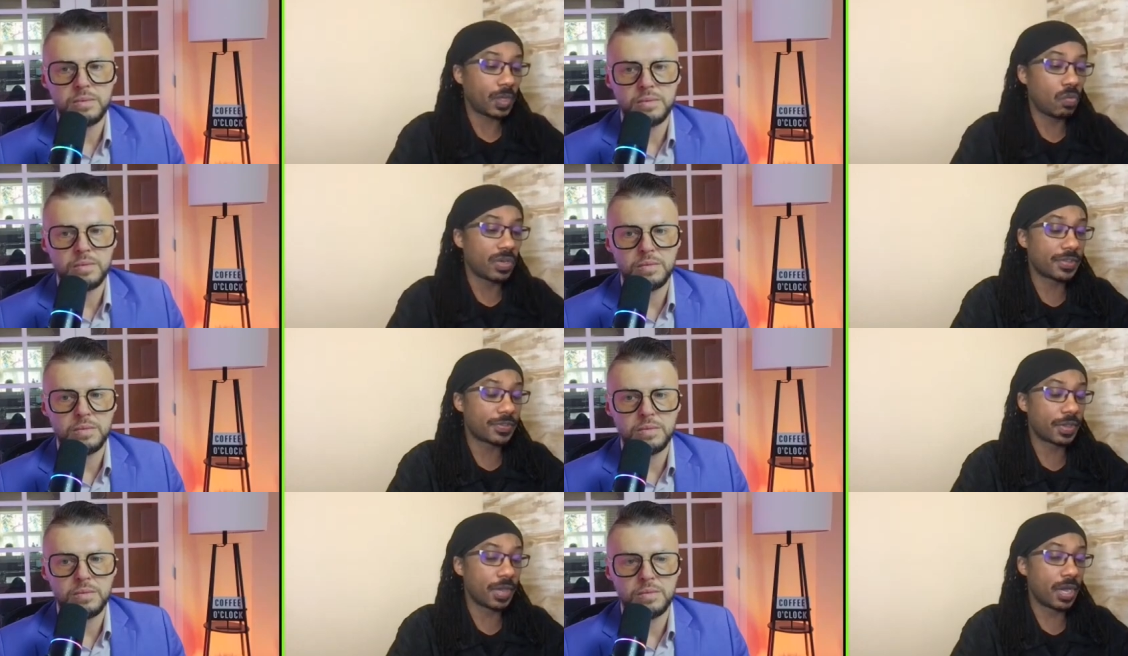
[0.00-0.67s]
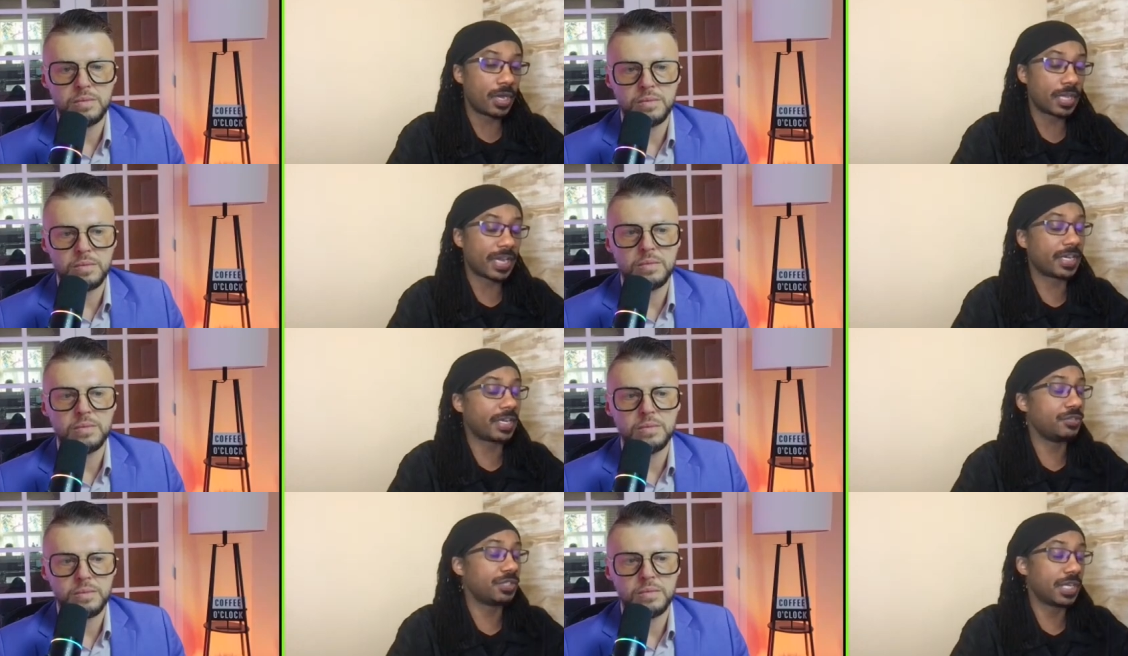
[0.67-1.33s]
Speaker 1: with, uh, like
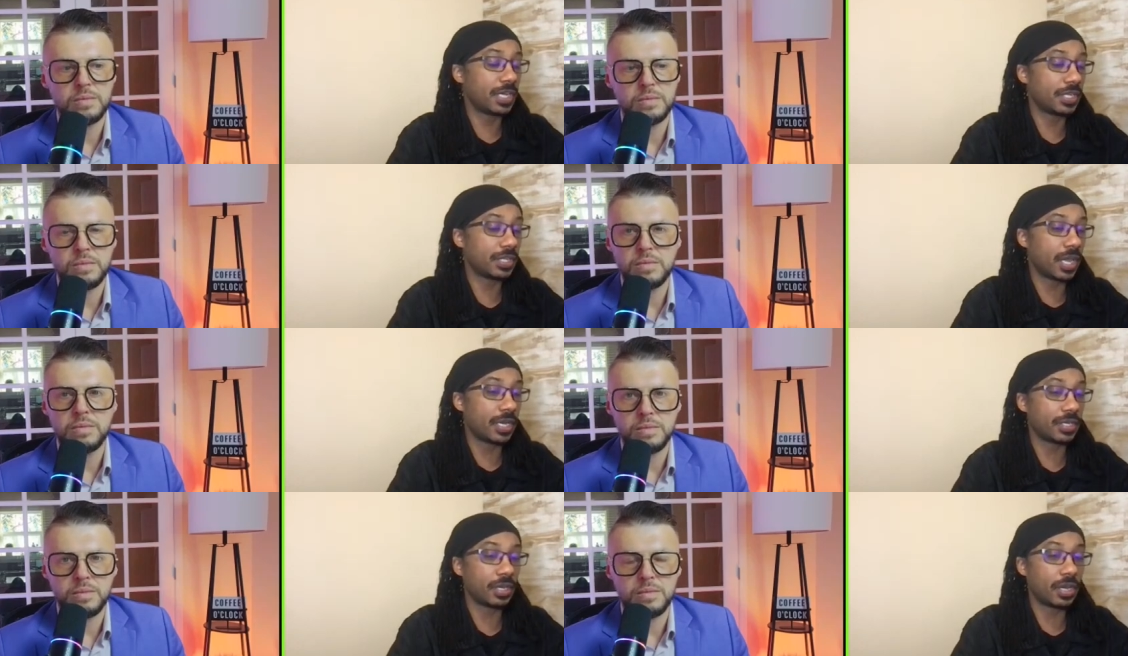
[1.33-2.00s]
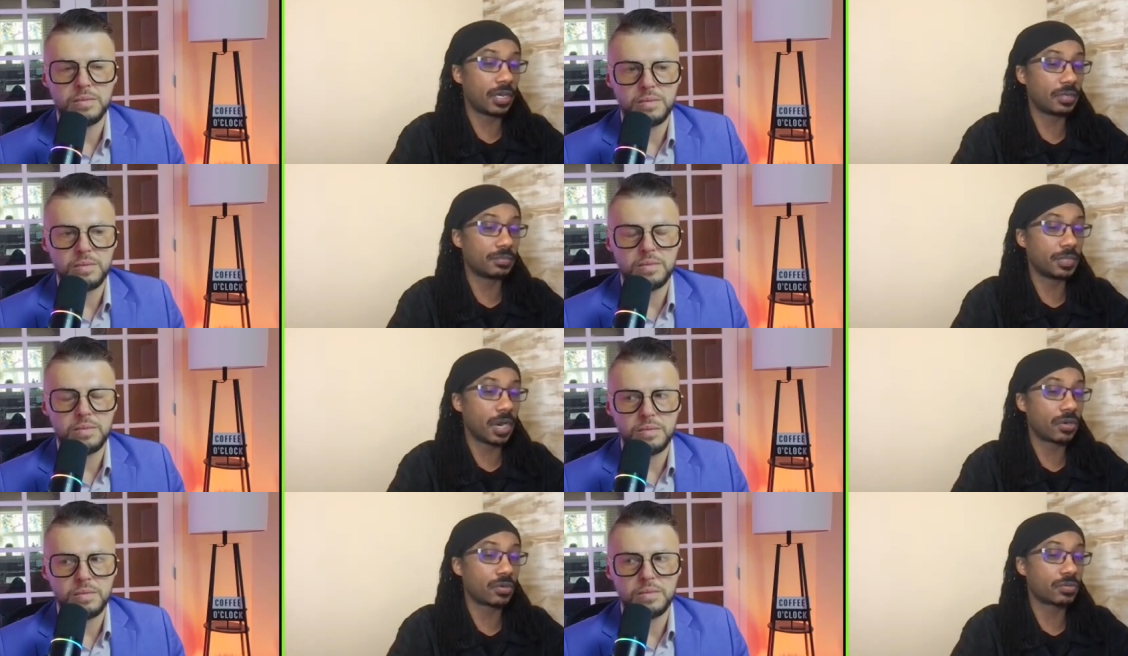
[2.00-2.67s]
how you said, like, um,
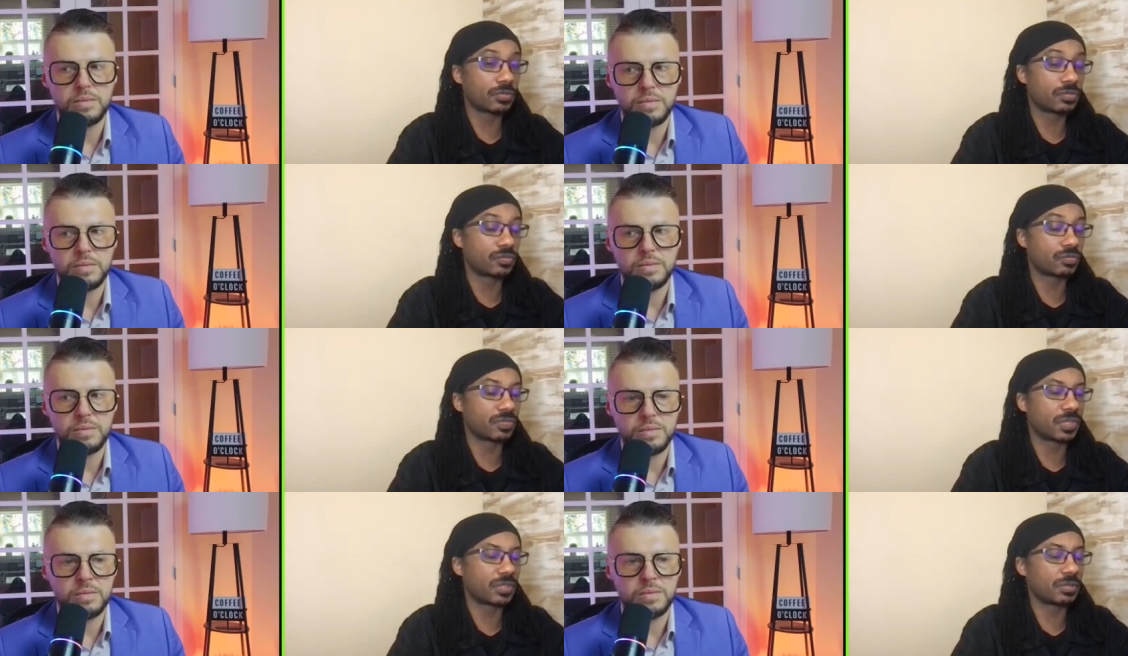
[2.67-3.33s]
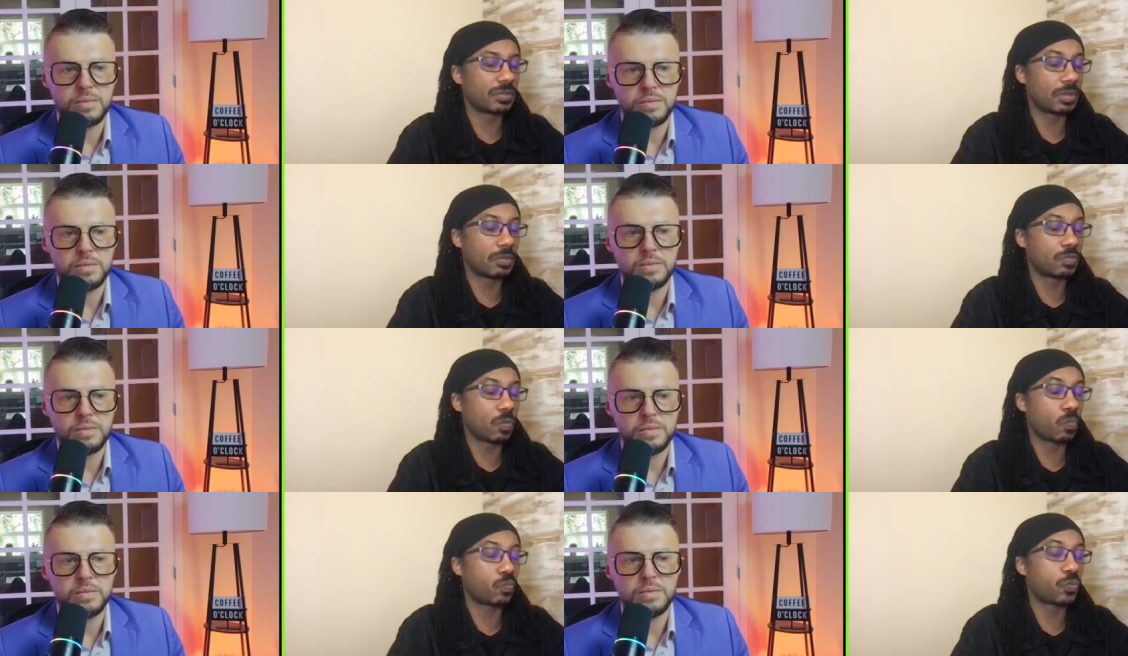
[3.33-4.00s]
you know, the,
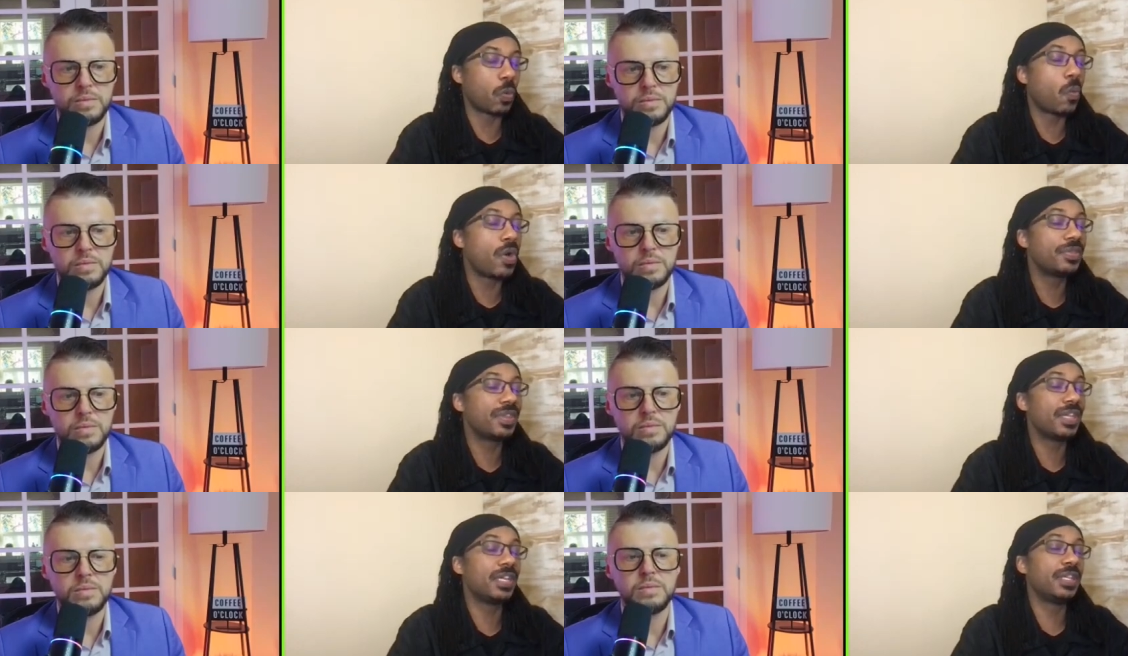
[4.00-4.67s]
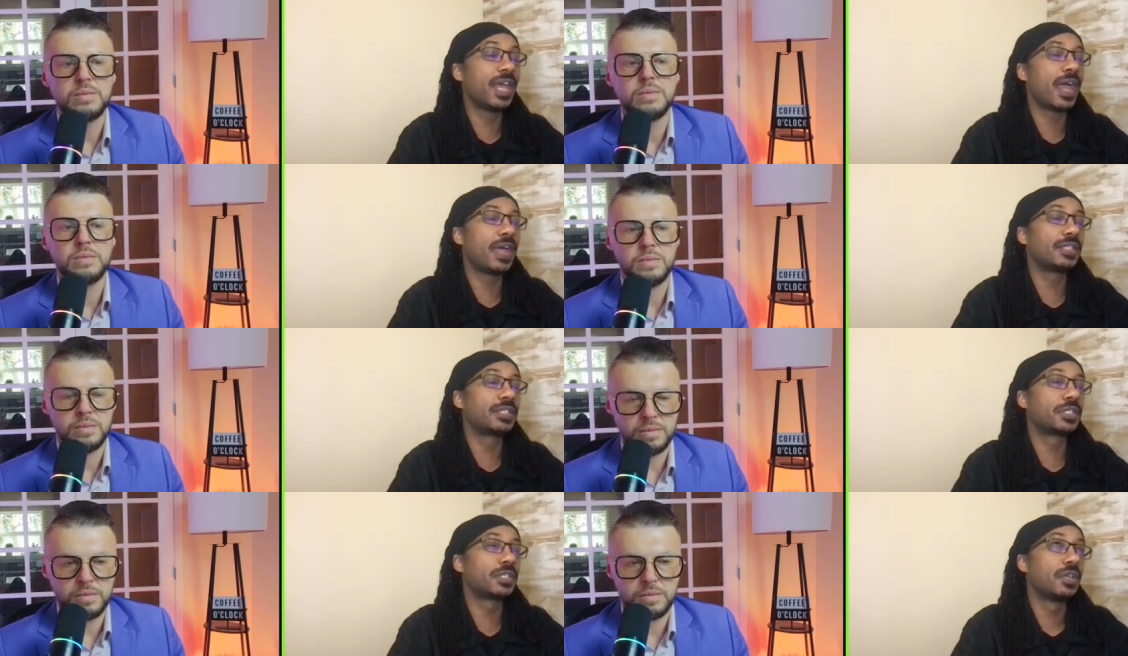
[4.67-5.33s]
the, the one thing
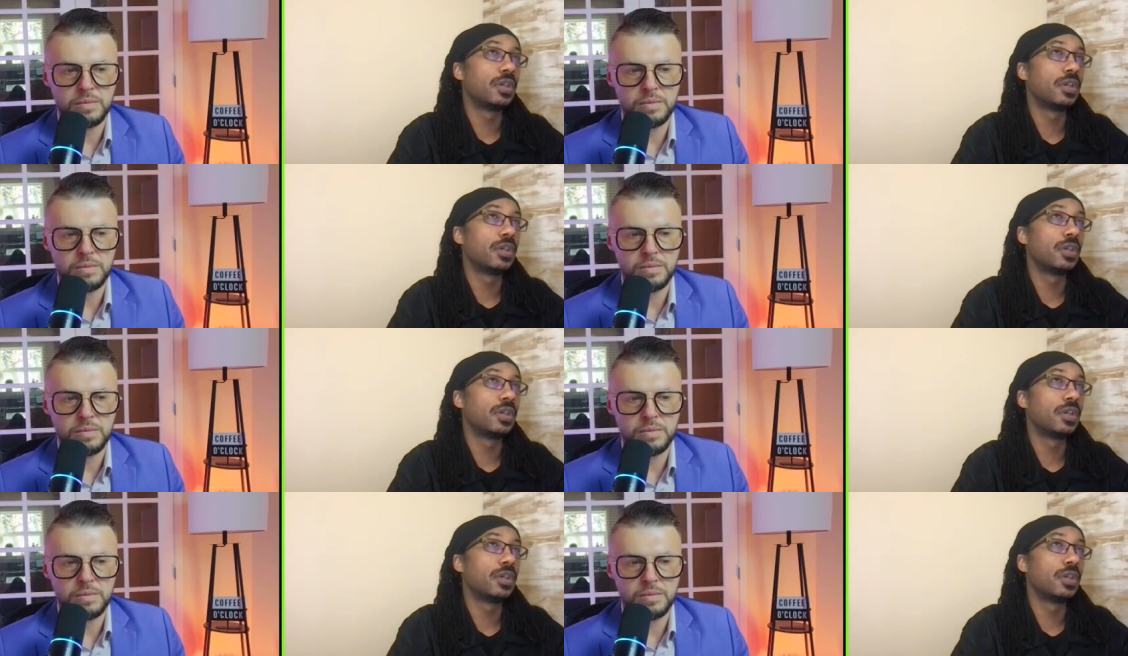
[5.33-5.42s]
that